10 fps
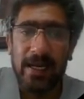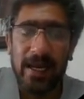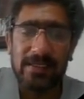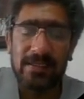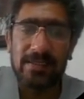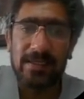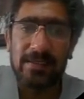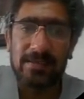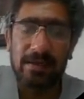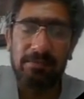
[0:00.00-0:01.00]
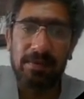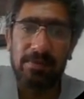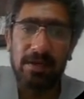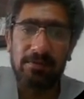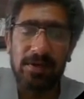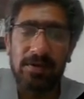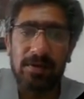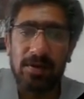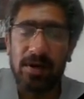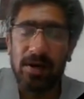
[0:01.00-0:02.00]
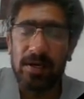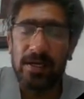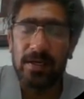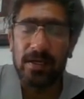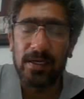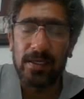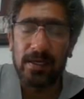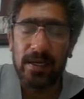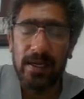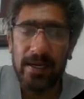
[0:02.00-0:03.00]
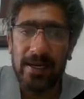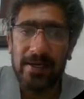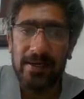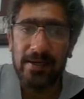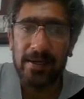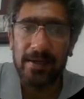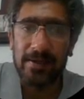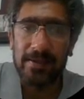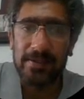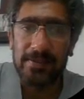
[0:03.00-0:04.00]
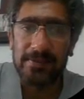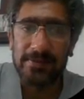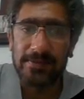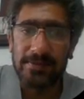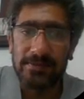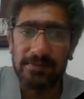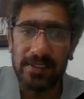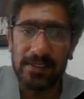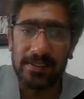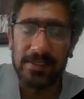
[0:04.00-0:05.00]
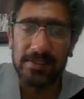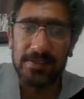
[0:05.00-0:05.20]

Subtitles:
As I said, some people even call it a trial and an error method.